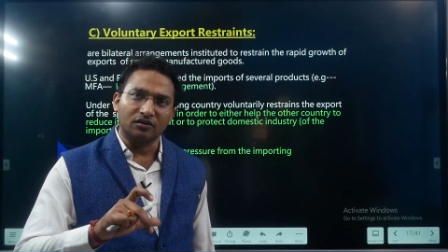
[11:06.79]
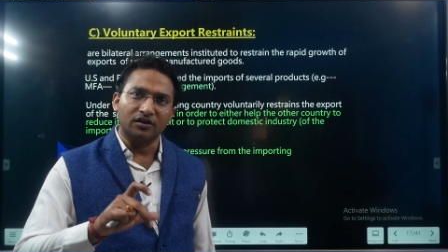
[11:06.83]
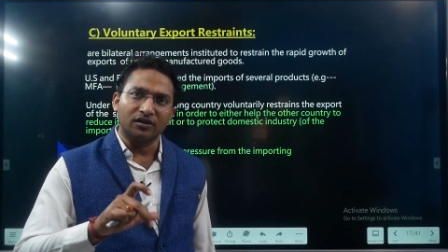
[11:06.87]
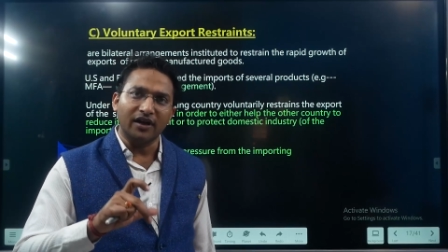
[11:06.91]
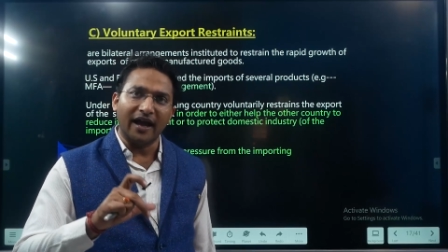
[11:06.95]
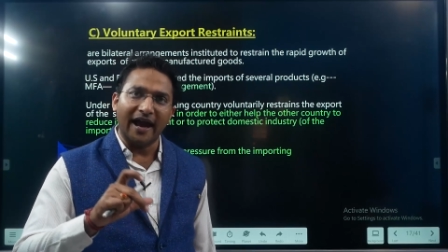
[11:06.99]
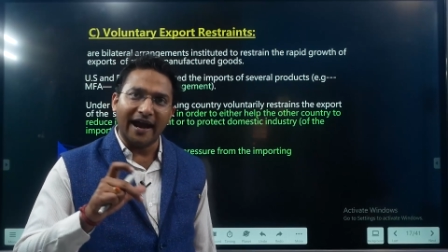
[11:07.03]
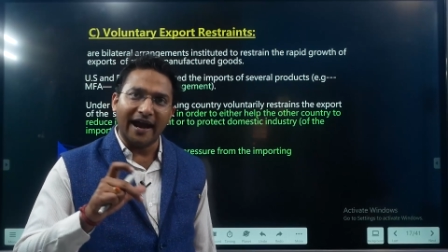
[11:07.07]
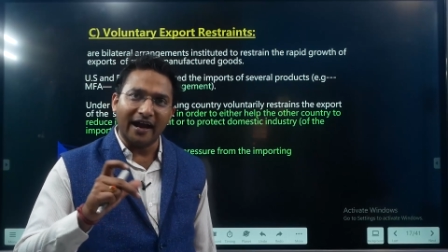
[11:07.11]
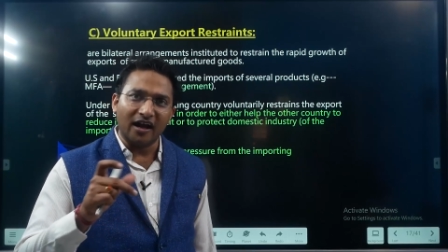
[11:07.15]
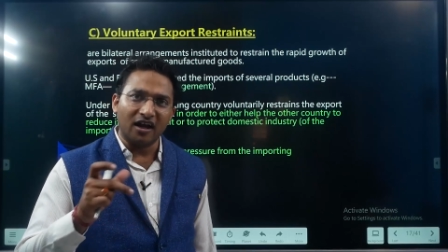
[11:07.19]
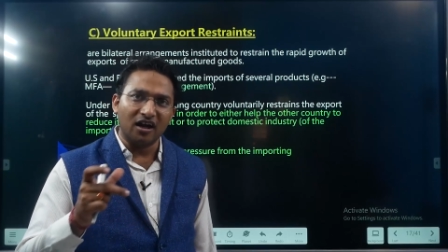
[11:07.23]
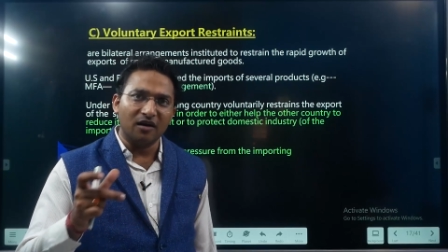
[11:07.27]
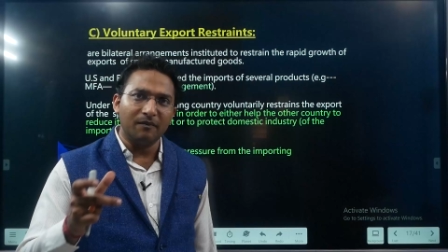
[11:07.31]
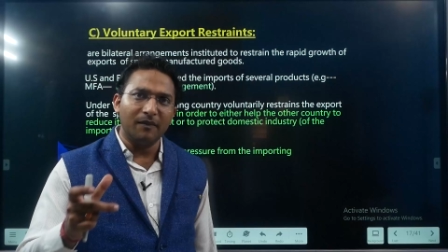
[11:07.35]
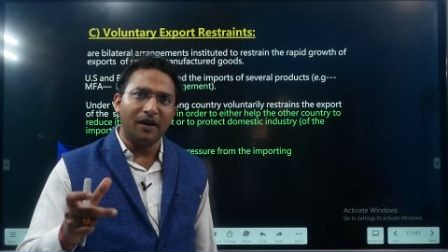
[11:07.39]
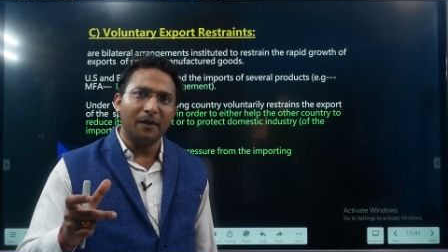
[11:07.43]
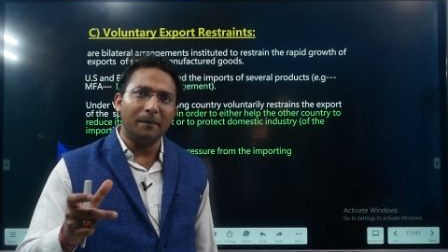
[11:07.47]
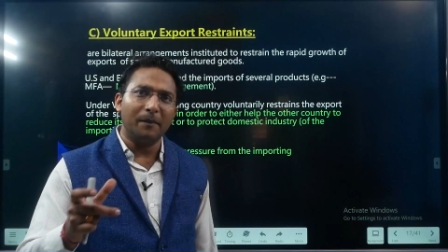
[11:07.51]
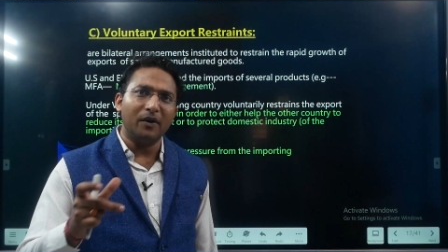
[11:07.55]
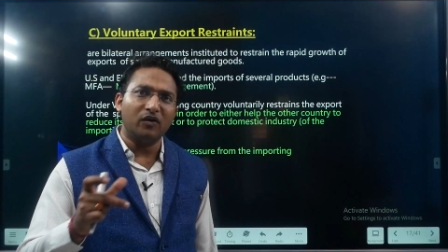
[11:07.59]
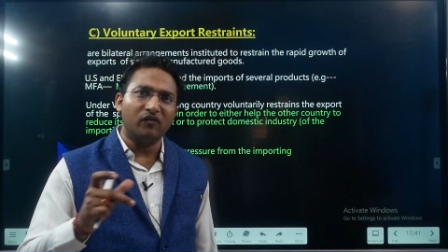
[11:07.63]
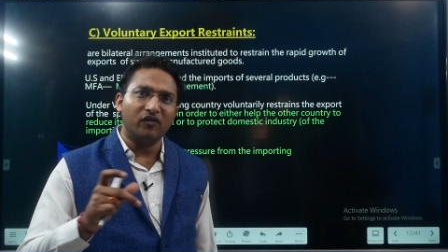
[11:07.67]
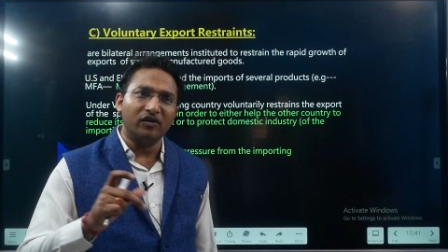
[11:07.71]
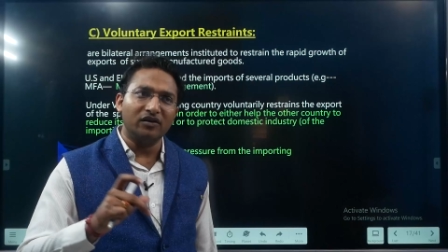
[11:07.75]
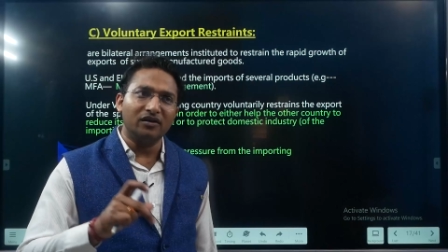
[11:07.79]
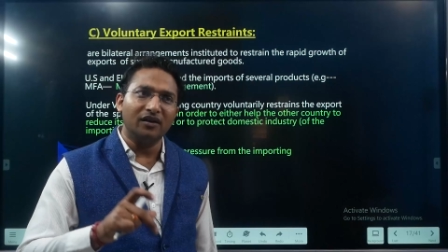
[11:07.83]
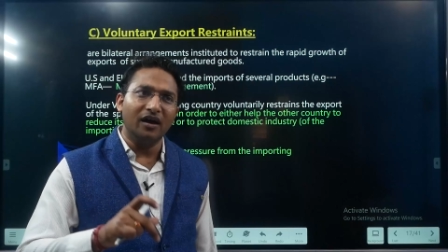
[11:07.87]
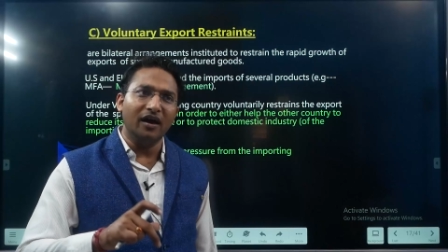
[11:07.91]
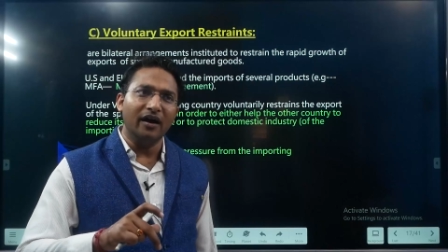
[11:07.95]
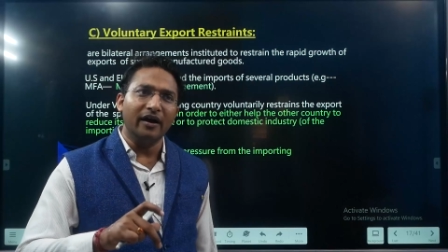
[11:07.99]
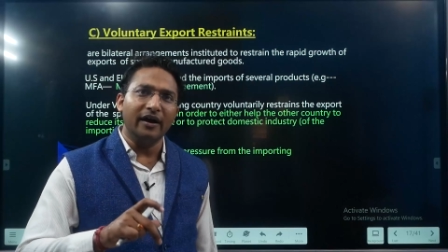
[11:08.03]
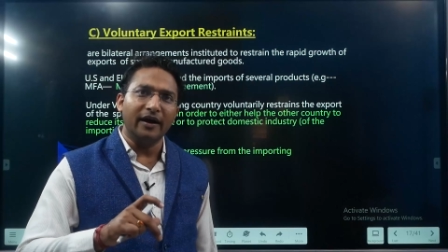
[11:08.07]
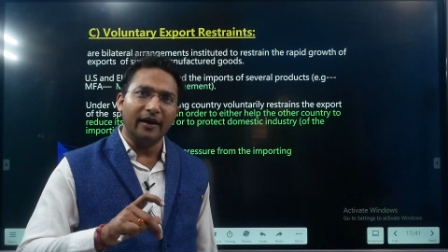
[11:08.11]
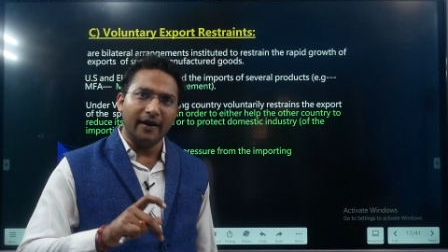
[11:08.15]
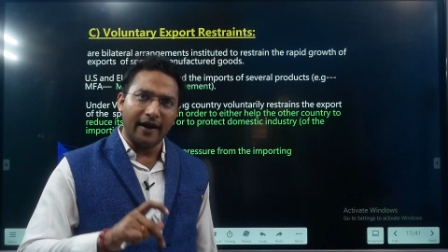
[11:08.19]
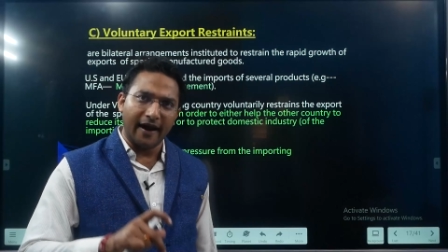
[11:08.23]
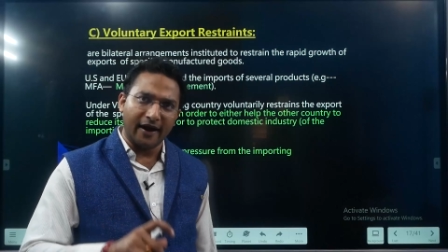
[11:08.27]
the agreement between
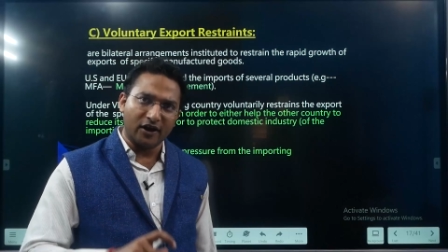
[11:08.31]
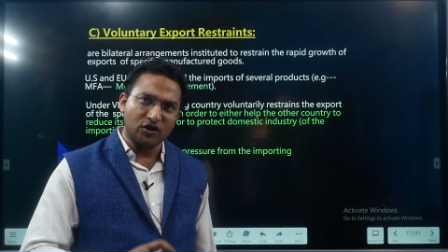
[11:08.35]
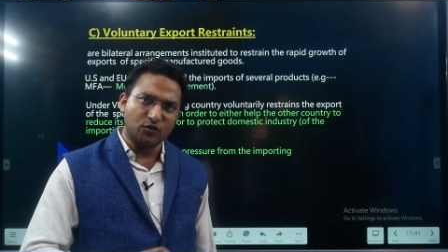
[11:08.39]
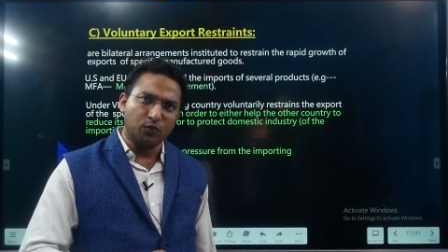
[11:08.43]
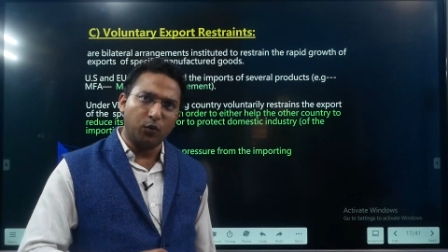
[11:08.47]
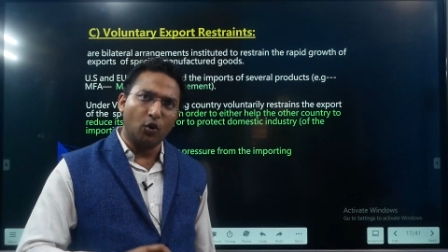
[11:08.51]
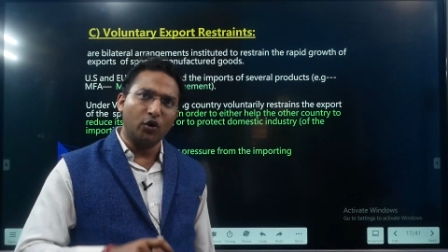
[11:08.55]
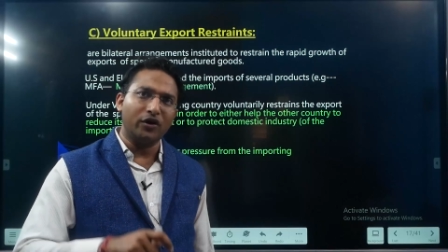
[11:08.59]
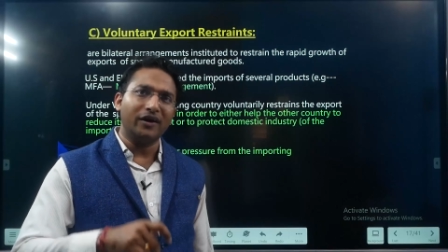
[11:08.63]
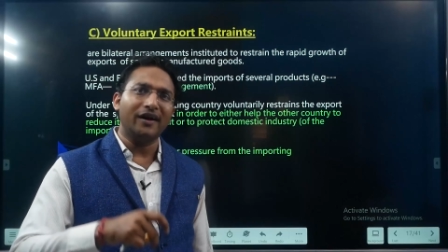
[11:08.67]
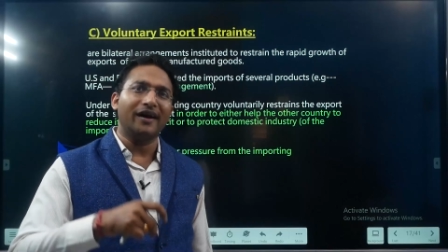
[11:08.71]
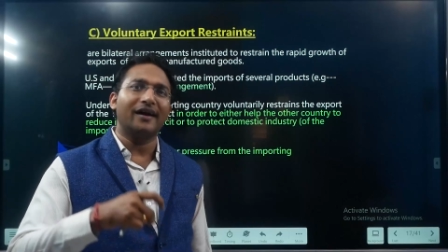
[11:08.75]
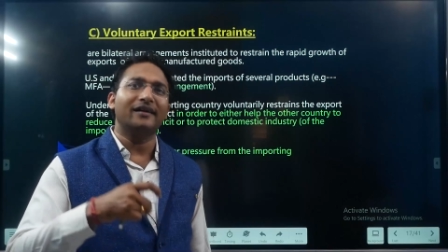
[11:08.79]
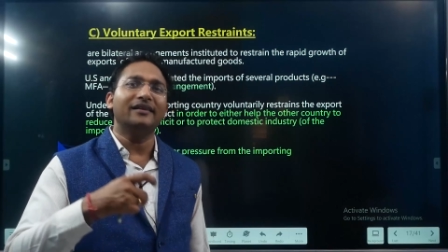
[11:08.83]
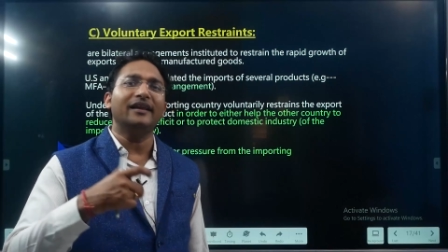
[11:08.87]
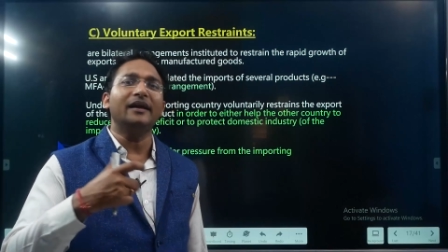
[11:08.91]
the exporting